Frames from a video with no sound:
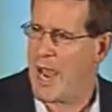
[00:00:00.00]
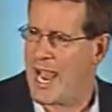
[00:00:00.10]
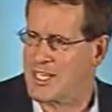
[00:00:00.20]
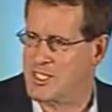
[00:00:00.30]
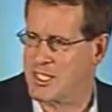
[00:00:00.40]

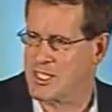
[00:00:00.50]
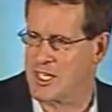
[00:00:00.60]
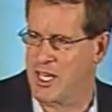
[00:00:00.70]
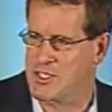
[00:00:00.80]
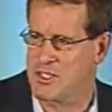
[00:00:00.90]
past
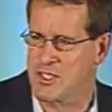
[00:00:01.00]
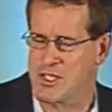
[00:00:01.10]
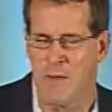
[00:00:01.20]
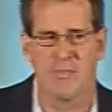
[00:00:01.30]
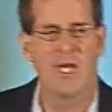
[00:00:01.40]

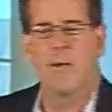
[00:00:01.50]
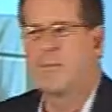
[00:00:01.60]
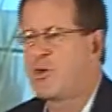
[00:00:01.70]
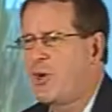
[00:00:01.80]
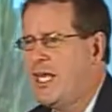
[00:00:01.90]
successes,
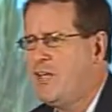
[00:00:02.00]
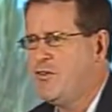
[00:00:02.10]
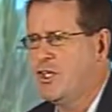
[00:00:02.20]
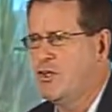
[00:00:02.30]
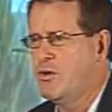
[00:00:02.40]

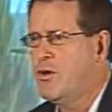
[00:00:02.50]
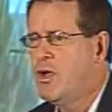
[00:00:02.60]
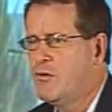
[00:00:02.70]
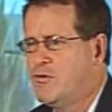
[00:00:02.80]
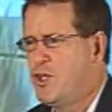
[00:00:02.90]
preview
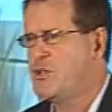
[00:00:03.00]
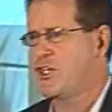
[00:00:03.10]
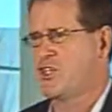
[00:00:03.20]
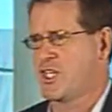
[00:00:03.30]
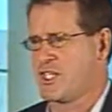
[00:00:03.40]

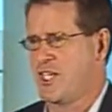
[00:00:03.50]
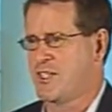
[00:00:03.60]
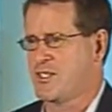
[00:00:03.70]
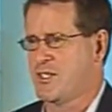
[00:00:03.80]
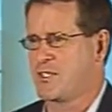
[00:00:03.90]
future
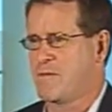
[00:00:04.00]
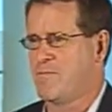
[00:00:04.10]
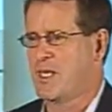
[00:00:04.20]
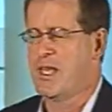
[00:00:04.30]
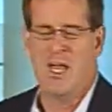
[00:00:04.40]
successes.
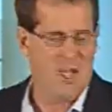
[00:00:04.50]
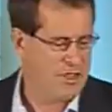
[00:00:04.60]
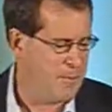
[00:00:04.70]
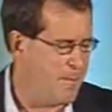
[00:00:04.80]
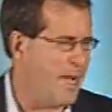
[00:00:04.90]

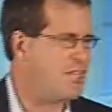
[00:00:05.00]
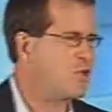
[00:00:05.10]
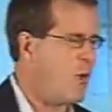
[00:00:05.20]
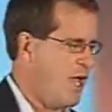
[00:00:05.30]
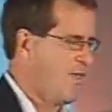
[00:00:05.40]
The
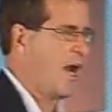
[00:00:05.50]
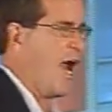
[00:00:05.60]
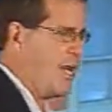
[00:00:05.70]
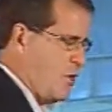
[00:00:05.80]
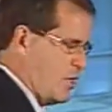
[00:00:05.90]
best way that
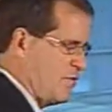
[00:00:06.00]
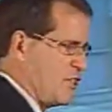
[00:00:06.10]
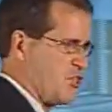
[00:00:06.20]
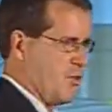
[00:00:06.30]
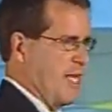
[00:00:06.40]
I know of
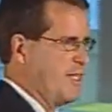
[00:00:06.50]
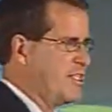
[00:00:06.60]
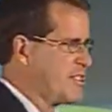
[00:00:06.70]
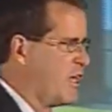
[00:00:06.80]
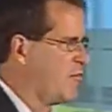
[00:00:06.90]
to
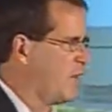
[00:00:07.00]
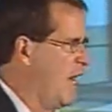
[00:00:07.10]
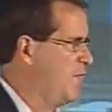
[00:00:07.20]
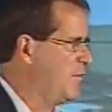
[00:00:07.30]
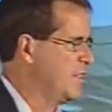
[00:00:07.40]
strengthen
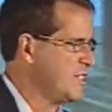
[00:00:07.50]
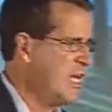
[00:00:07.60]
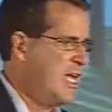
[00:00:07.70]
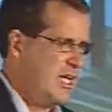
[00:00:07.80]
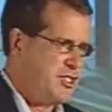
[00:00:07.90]
self-confidence
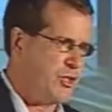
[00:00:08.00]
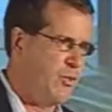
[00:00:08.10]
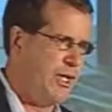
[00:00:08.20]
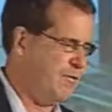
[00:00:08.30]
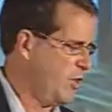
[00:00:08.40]
is to
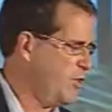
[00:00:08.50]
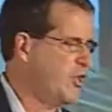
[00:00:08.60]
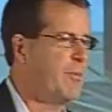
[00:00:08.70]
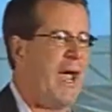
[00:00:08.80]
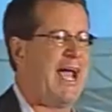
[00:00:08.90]
review
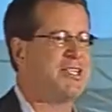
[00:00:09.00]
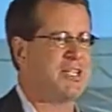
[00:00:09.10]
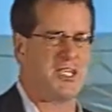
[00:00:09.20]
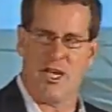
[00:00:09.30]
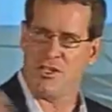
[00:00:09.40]
your past
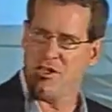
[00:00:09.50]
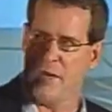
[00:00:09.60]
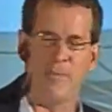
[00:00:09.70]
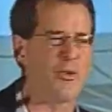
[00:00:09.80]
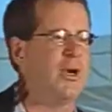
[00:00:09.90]

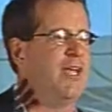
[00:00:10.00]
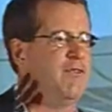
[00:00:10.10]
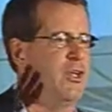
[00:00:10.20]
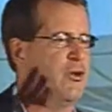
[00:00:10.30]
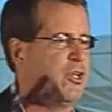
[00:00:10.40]
successes and
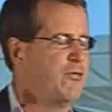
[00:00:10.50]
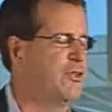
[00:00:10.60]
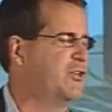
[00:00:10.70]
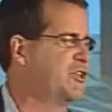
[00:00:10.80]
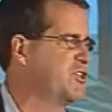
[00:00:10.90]
preview your
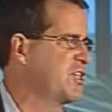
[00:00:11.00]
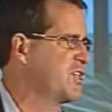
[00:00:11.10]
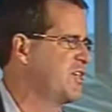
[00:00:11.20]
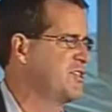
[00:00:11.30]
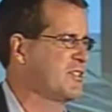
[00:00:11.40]
future
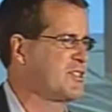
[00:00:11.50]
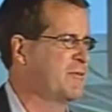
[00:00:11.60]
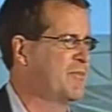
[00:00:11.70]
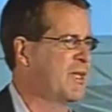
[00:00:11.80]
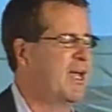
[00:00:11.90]
successes.
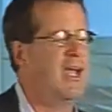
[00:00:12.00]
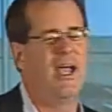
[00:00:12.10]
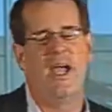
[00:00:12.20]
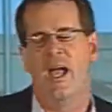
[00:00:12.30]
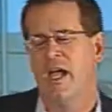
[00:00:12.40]

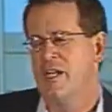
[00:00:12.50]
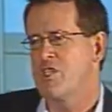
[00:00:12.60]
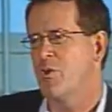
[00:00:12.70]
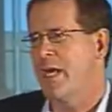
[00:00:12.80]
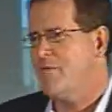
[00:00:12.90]

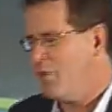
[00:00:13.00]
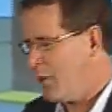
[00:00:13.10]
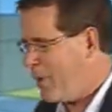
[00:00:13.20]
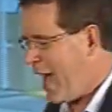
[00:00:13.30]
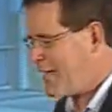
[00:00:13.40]
To
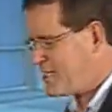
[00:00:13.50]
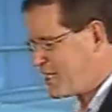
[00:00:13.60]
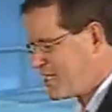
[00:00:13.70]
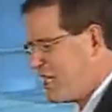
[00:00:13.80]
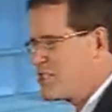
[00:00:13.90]
review a past
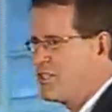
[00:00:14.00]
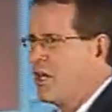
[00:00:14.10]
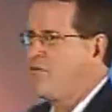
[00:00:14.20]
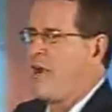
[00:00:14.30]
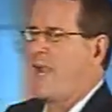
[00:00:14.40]
success,
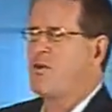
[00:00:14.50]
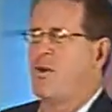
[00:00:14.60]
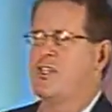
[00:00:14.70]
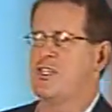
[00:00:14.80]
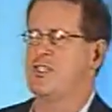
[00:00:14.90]
there are
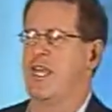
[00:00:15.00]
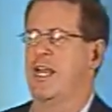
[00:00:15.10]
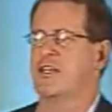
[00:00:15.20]
5 questions